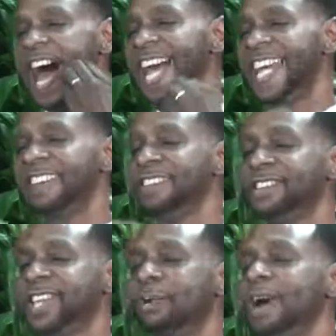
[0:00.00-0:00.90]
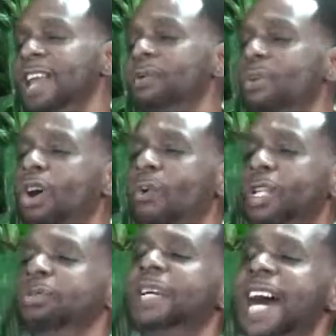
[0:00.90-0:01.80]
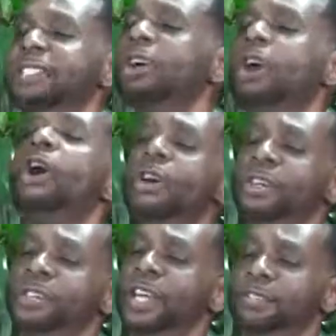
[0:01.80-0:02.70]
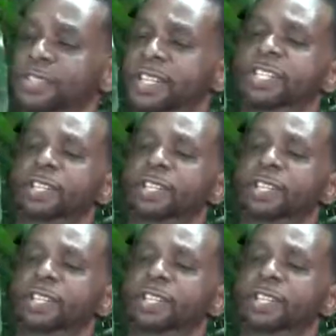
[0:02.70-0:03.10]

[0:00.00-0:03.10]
I can't understand why in the world would you guys call yourselves niggas,